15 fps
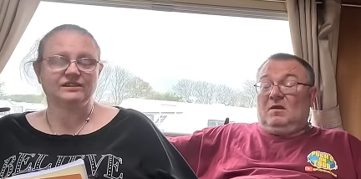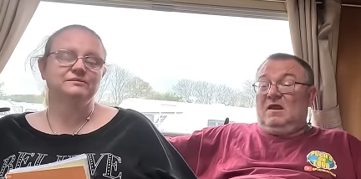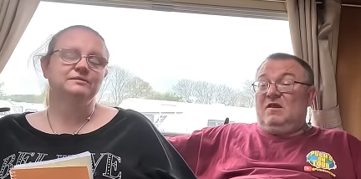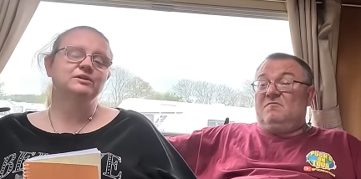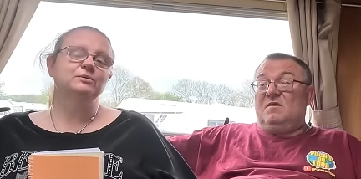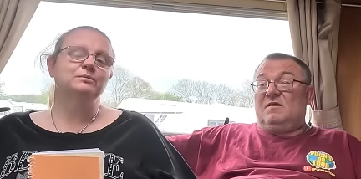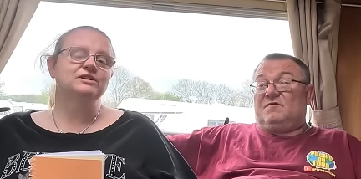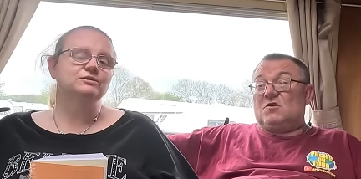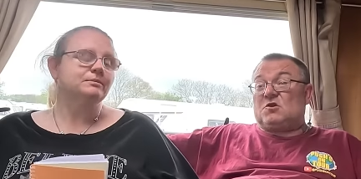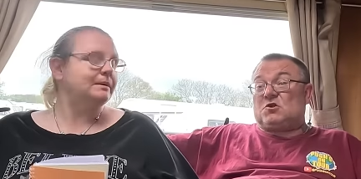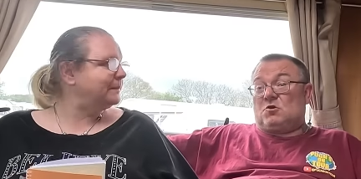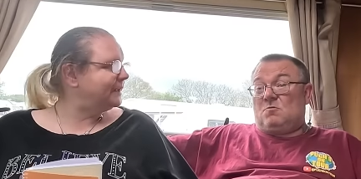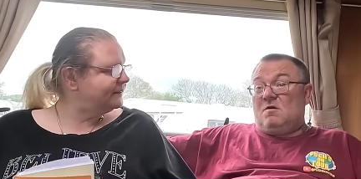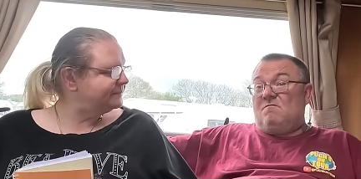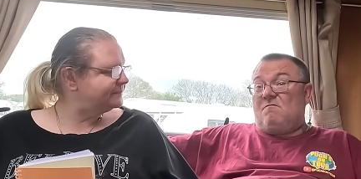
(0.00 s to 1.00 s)
Speaker 1: Believe me, if there's
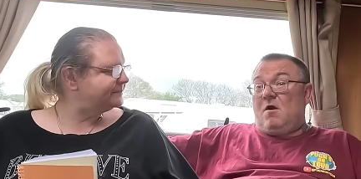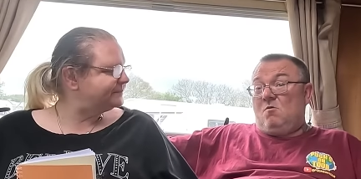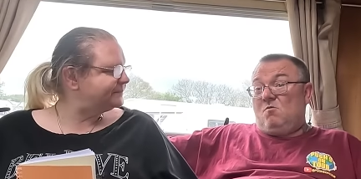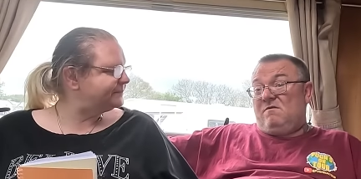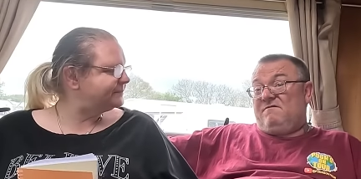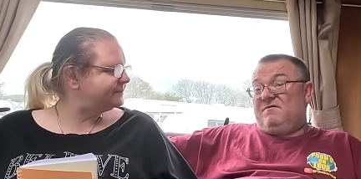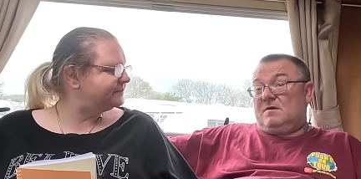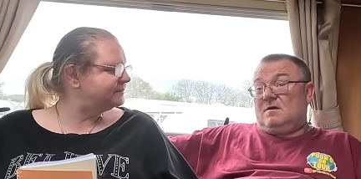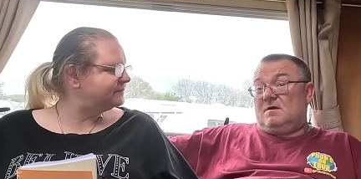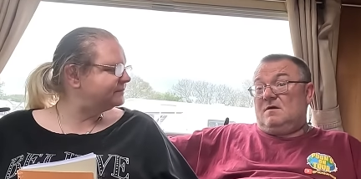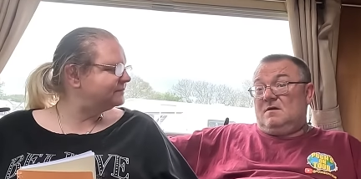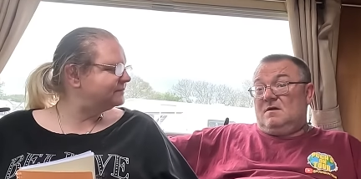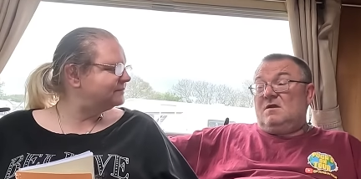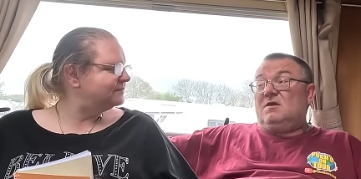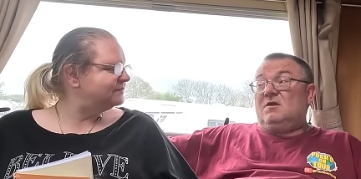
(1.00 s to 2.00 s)
something wrong with you,
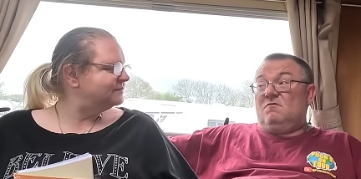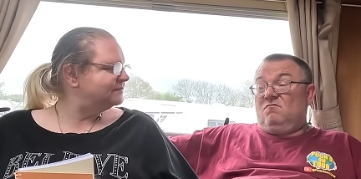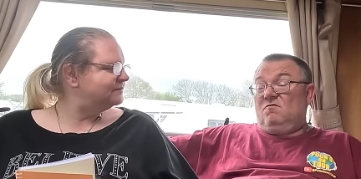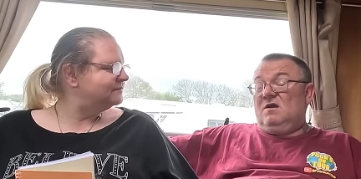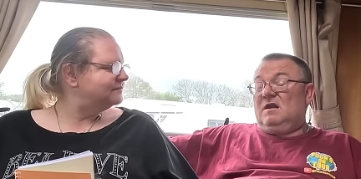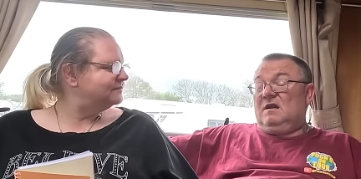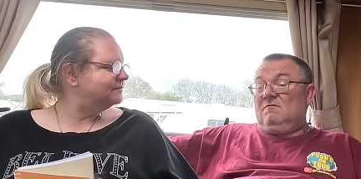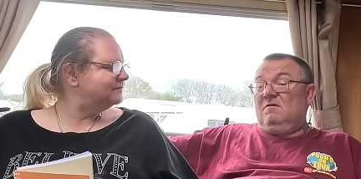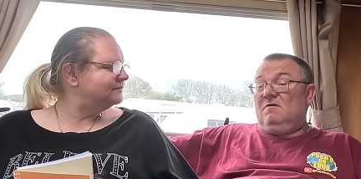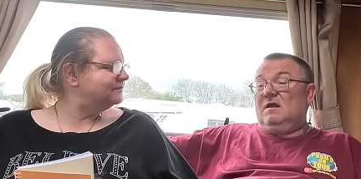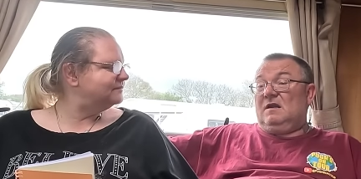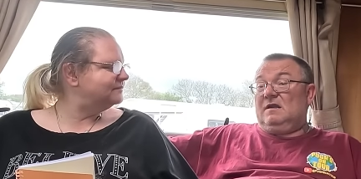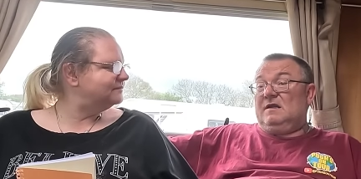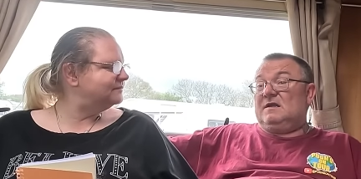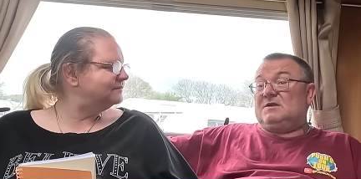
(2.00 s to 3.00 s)
you really,
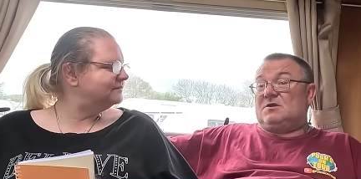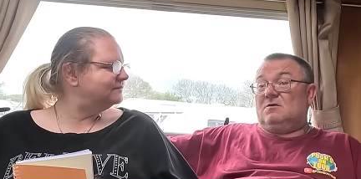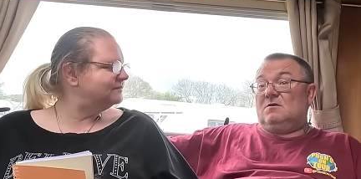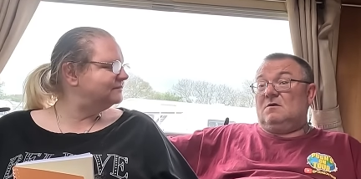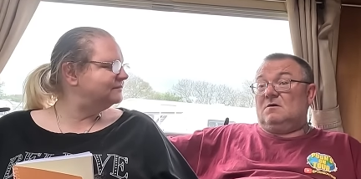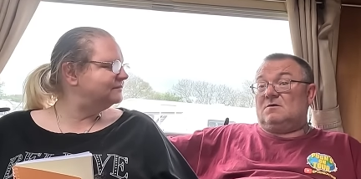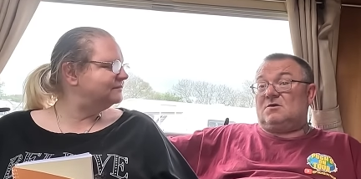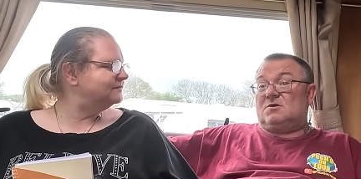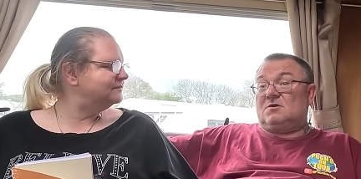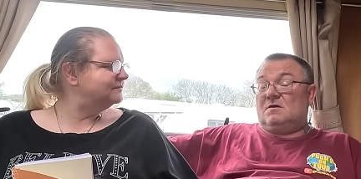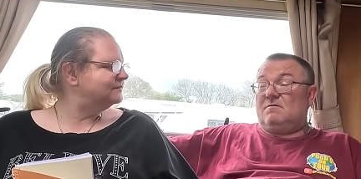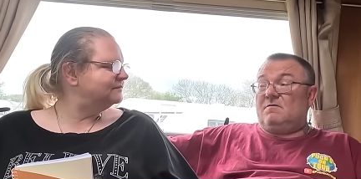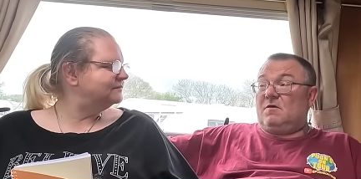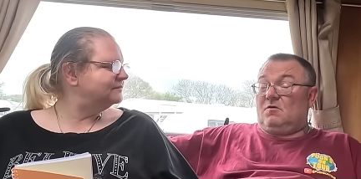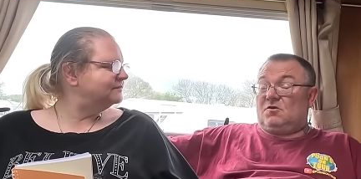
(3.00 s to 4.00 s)
really need to go
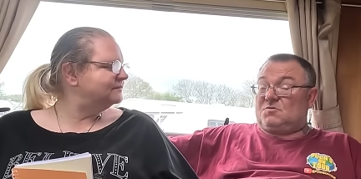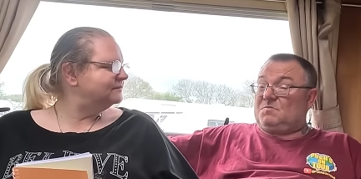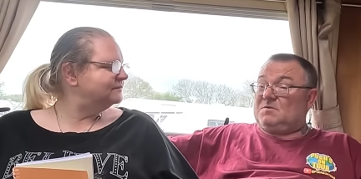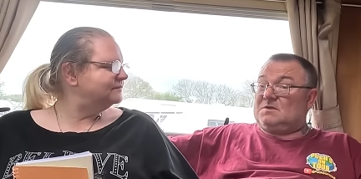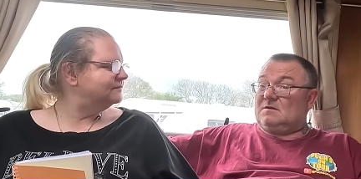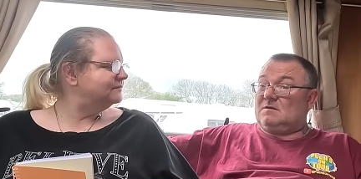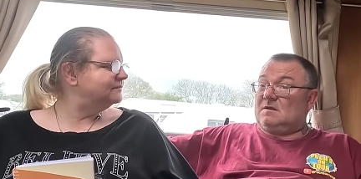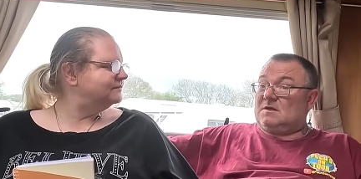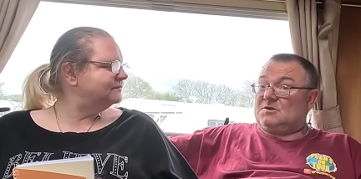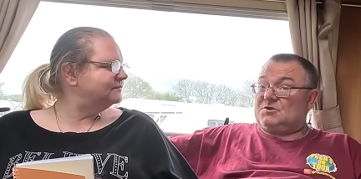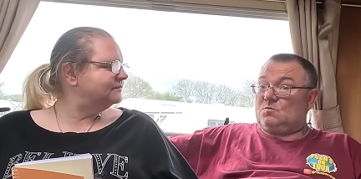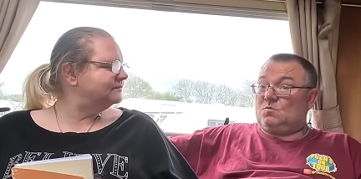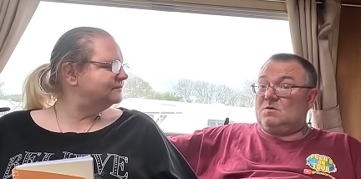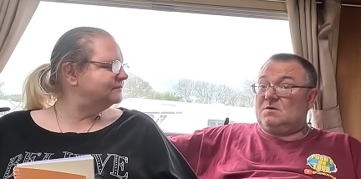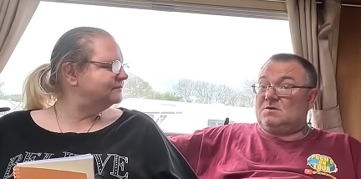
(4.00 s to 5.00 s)
to the hospital that
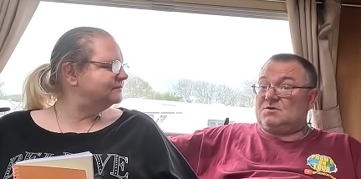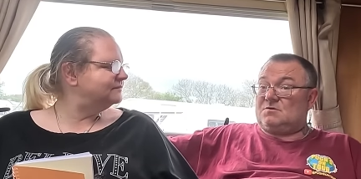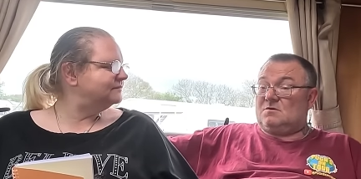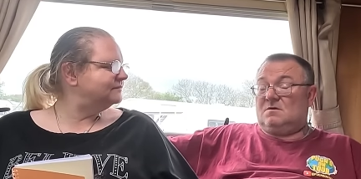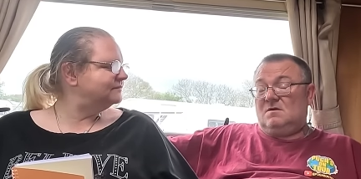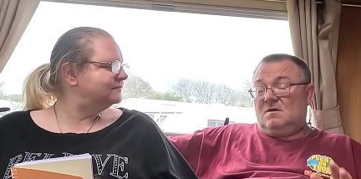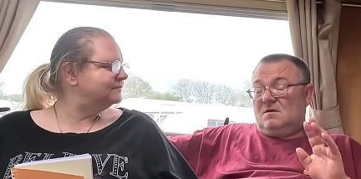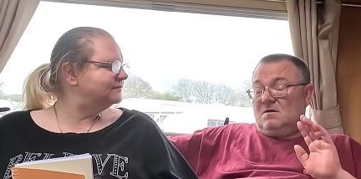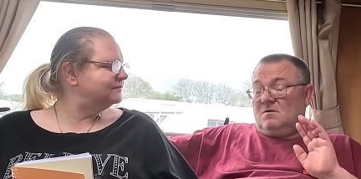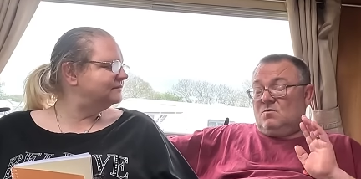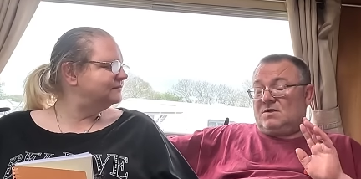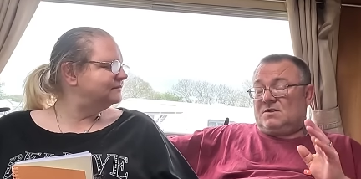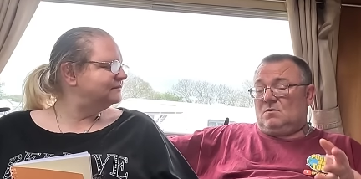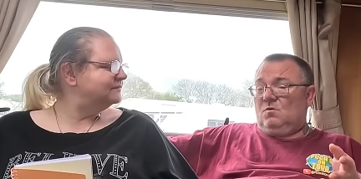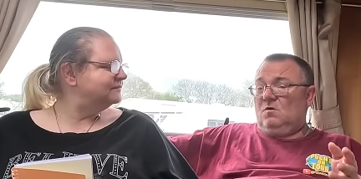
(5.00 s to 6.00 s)
she works to,
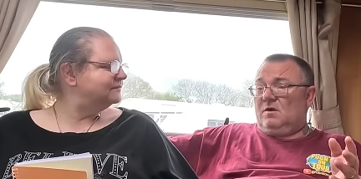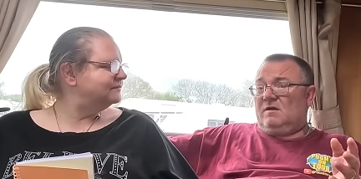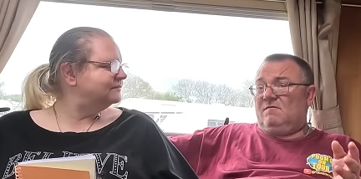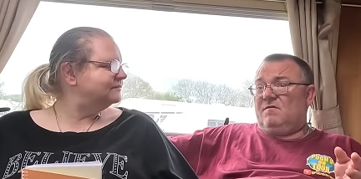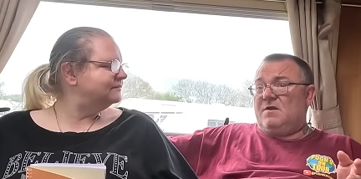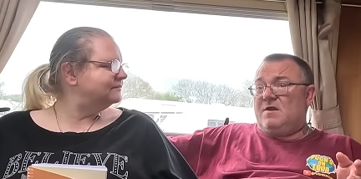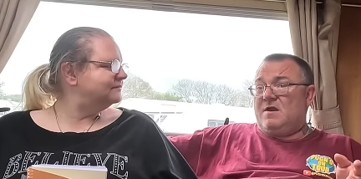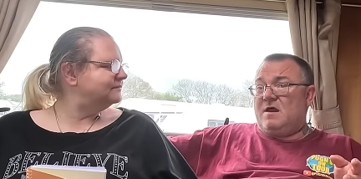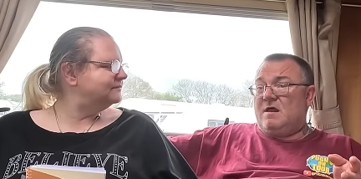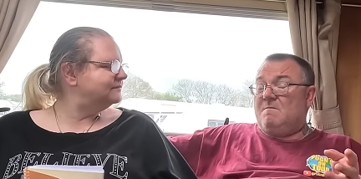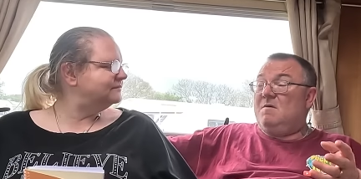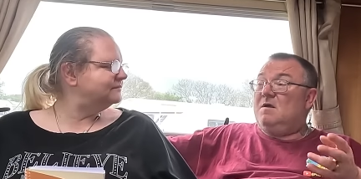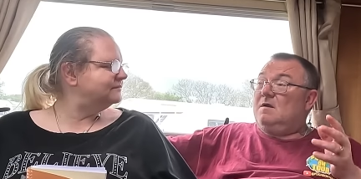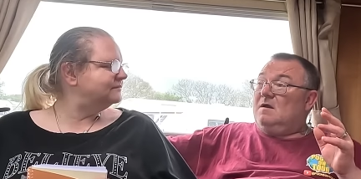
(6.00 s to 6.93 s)
which I won't give the name,